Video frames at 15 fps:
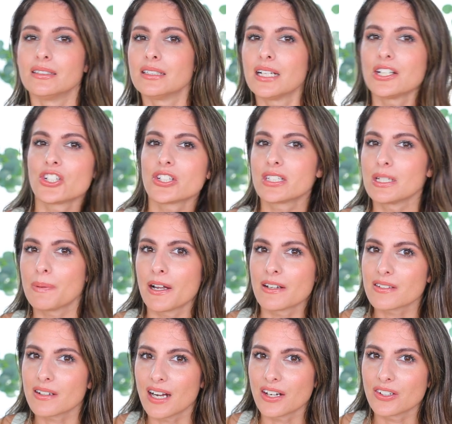it just
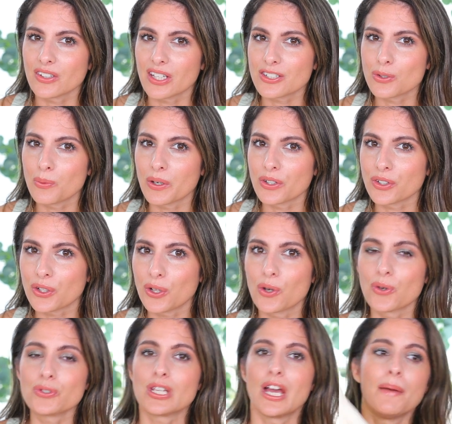depends on how you like to wear your
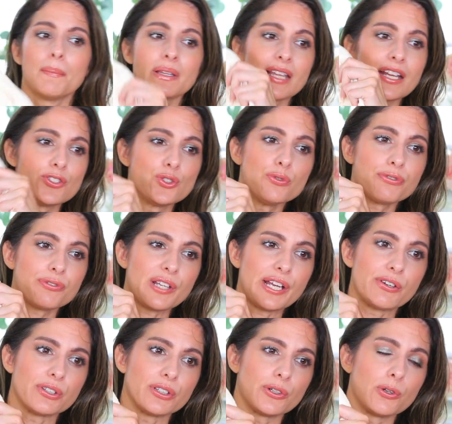clothes, but they do
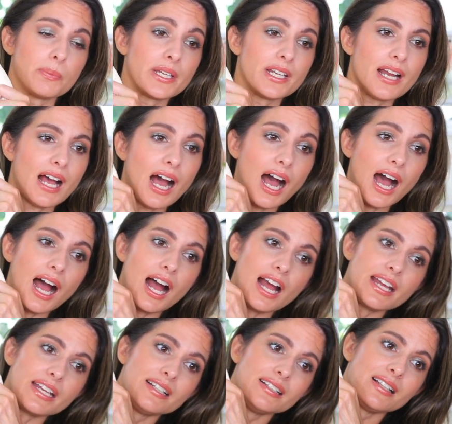flare a little bit.
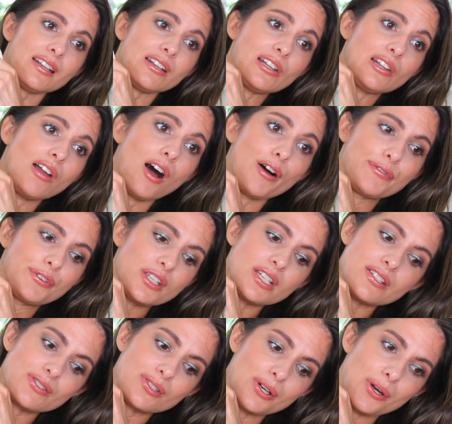I love
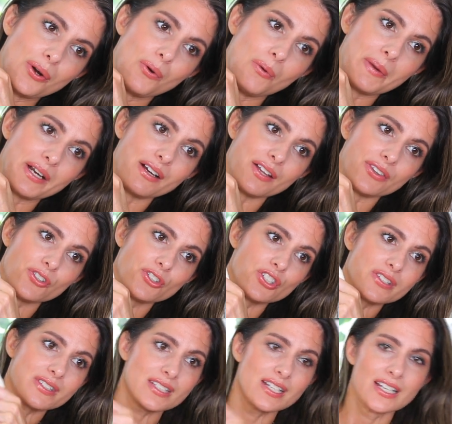these though. Oh my God, they're
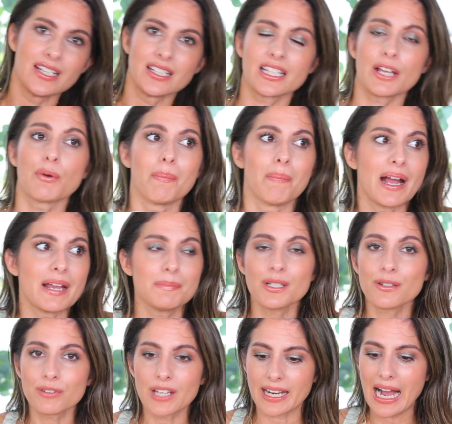just, they remind me
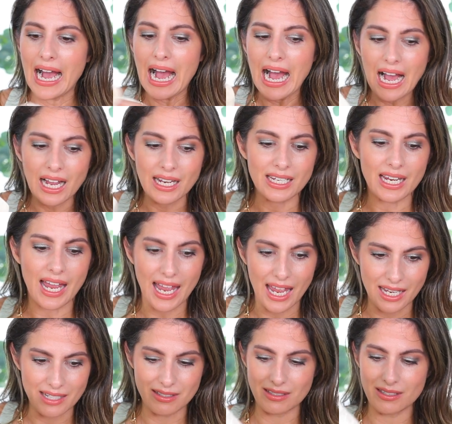of like high
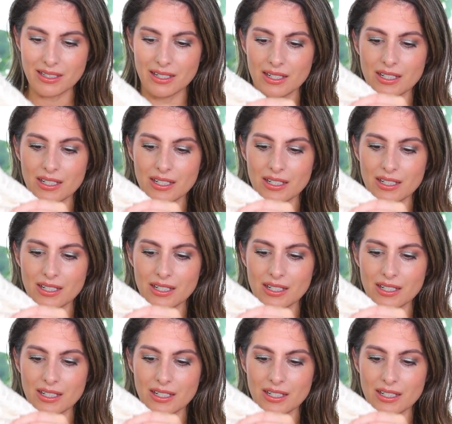end